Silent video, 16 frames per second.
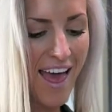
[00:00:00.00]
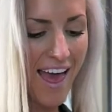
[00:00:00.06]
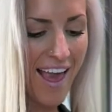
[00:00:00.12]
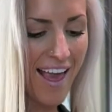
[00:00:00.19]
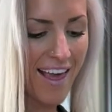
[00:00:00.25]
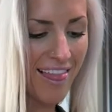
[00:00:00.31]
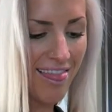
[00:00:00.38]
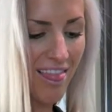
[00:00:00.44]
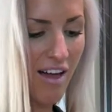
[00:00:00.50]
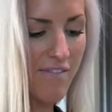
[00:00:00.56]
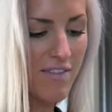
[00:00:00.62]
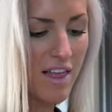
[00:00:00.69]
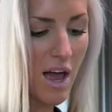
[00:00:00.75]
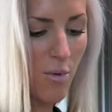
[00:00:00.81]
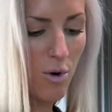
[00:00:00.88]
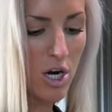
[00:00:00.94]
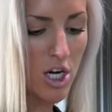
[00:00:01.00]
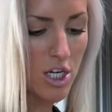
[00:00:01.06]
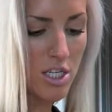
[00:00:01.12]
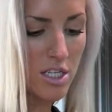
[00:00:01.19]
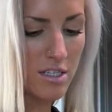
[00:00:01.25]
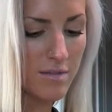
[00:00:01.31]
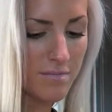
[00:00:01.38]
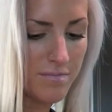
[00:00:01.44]
I love that
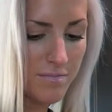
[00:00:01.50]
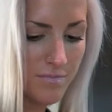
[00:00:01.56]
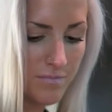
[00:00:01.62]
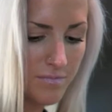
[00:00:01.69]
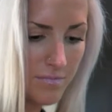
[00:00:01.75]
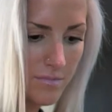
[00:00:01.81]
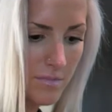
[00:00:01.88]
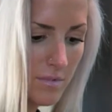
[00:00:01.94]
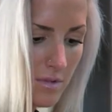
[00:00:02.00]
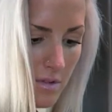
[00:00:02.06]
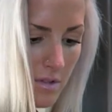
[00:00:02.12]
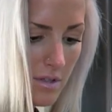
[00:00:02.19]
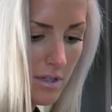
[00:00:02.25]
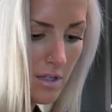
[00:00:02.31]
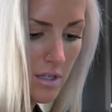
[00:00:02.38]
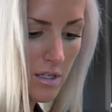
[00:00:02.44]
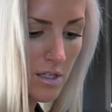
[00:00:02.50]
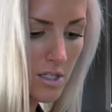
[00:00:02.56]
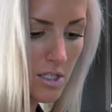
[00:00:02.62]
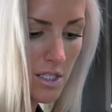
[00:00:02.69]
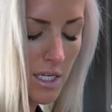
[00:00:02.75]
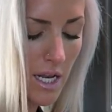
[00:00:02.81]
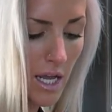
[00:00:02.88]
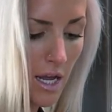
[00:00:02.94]
word.
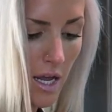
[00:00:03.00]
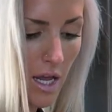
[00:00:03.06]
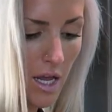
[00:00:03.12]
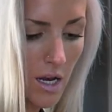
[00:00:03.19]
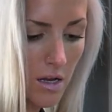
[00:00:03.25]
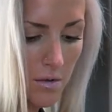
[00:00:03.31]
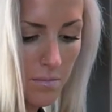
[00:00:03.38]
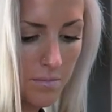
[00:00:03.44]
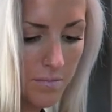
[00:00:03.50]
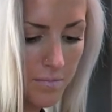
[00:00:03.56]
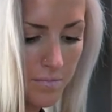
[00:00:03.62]
Just kidding, I hate it.